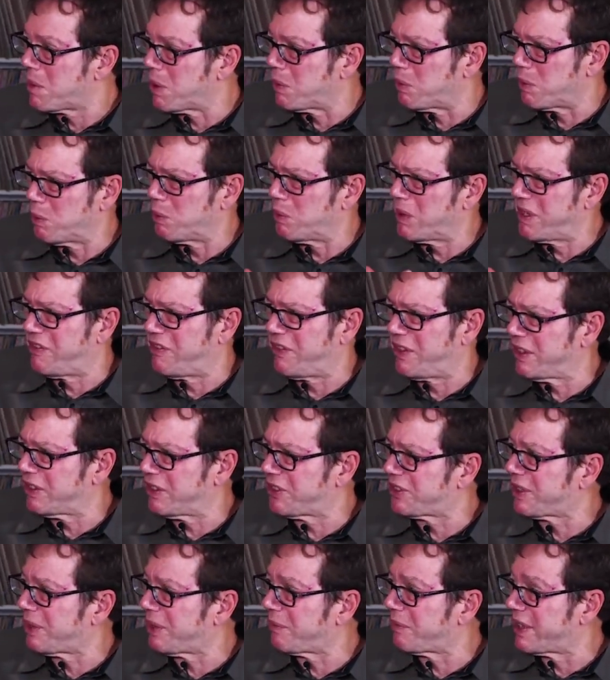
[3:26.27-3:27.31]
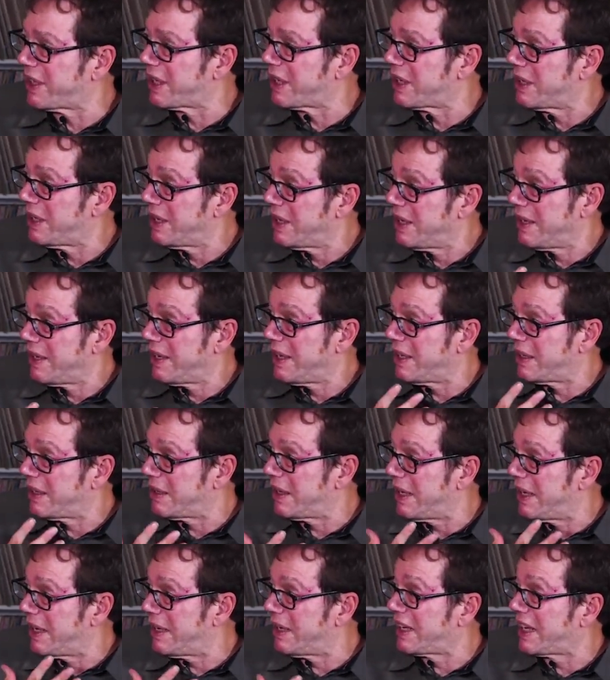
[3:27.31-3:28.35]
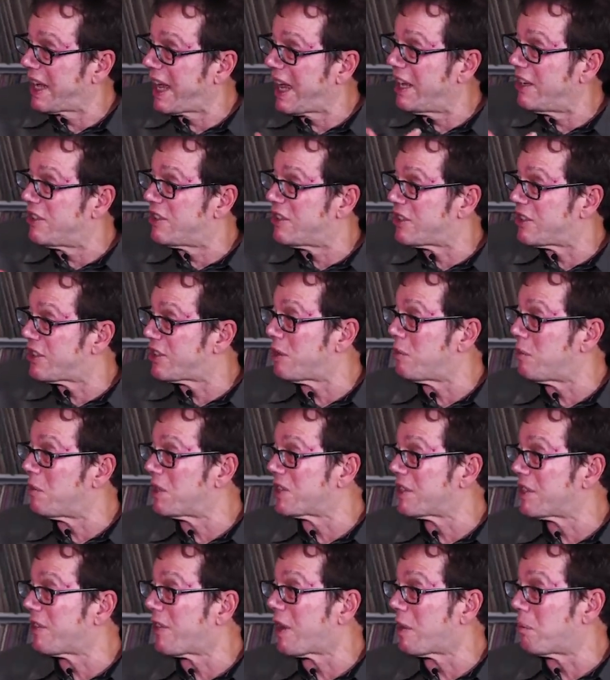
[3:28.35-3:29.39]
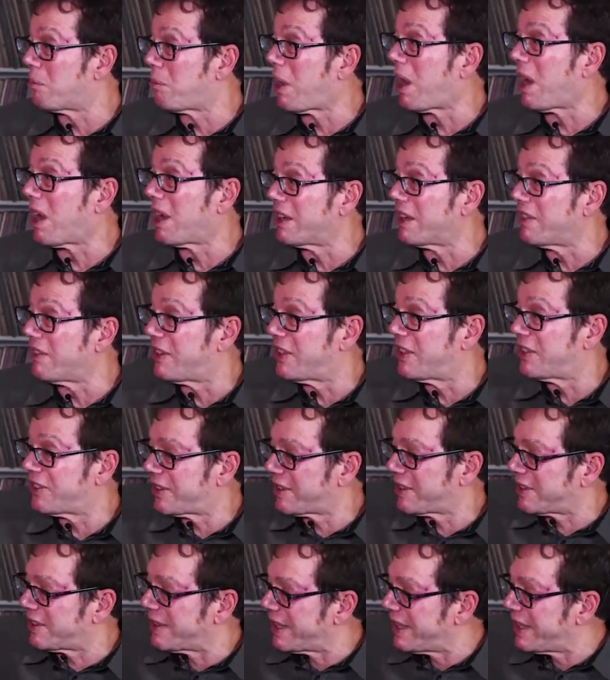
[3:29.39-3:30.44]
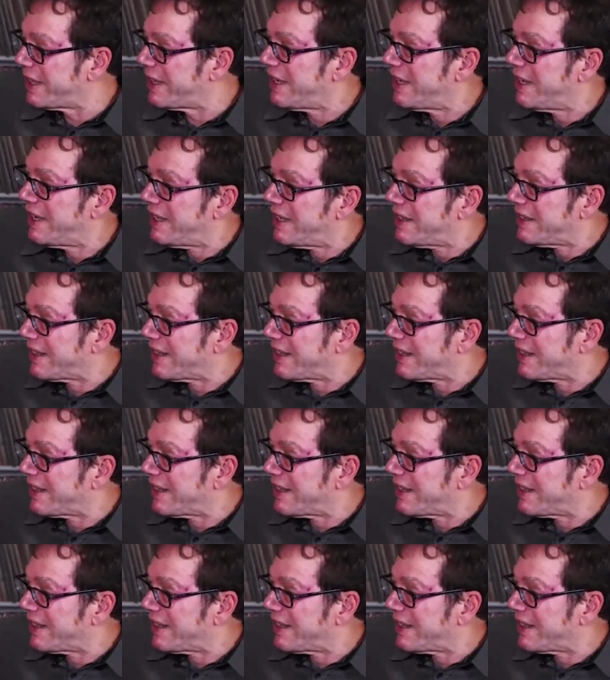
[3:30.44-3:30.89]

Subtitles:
But when we feel something, it engages so much of our body physically